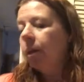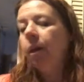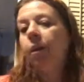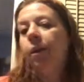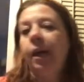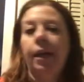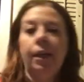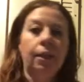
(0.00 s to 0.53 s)

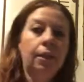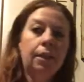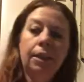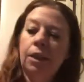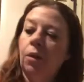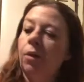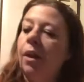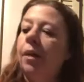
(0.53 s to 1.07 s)
Okay,
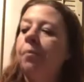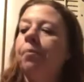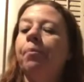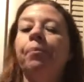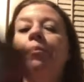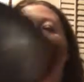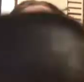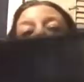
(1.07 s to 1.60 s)
so then
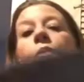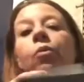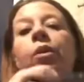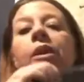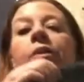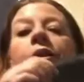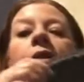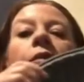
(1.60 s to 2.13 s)
what we
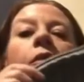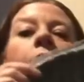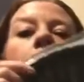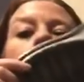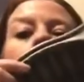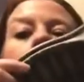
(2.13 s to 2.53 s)
use for it